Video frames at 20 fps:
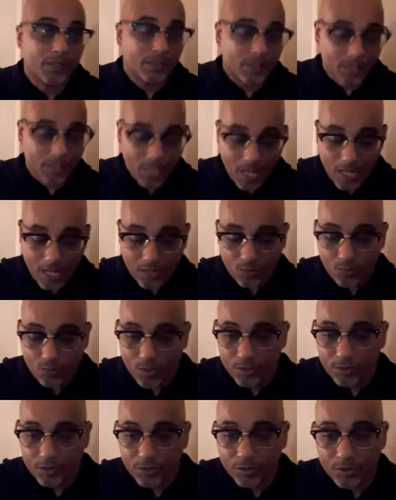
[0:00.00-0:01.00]
A lot of
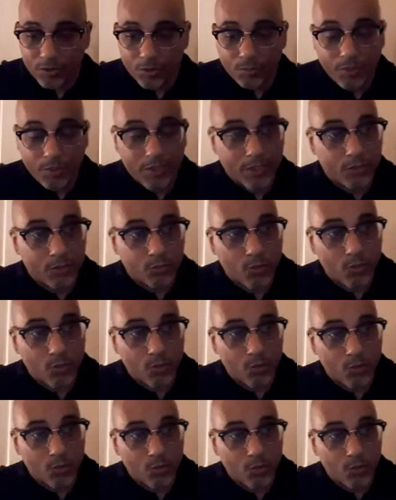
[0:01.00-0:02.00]
work to do, but it's worth
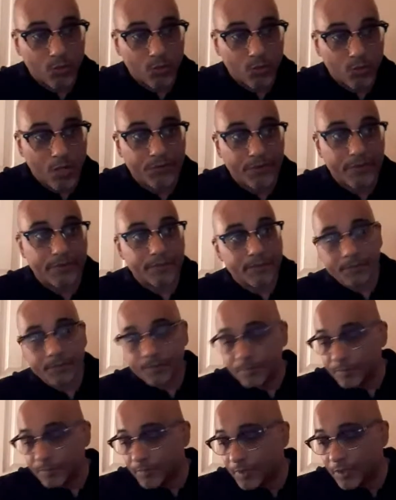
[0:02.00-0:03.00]

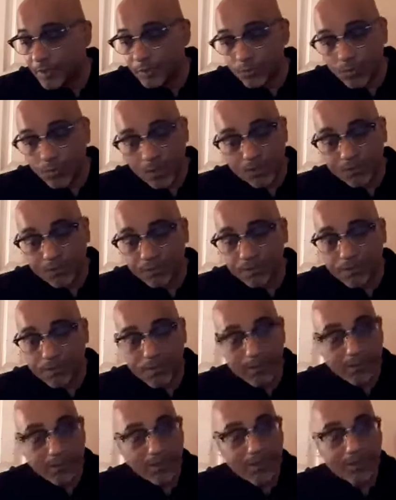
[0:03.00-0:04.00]
it. It's worth
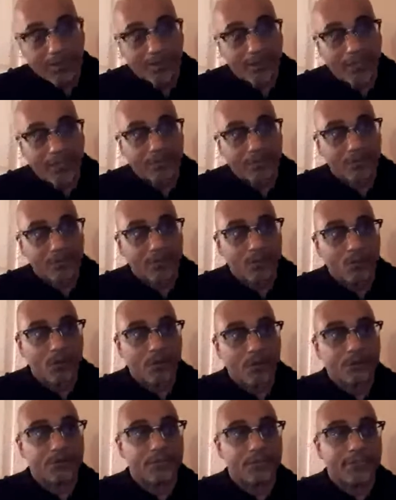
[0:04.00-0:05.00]
it. It's definitely worth it.